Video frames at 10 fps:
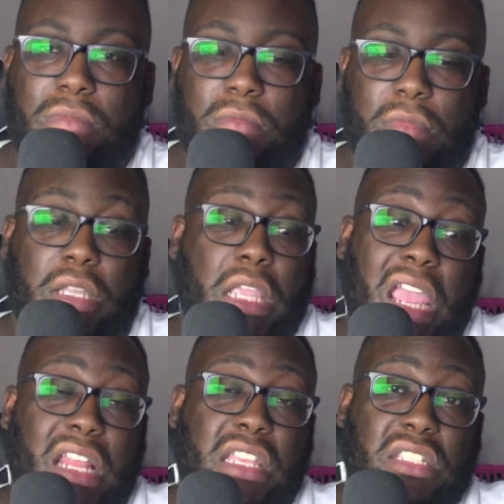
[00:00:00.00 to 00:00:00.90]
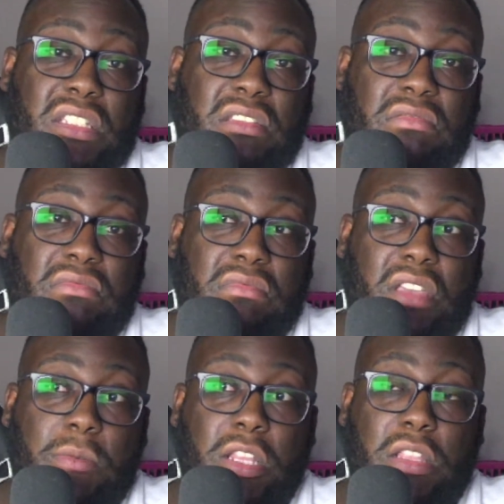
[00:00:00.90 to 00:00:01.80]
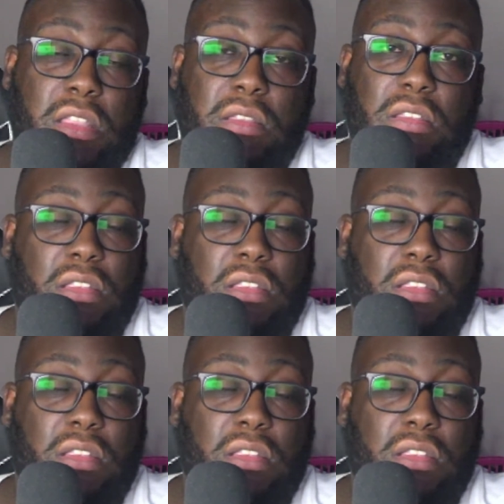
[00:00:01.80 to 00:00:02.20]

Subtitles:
yeah, it is. I mean,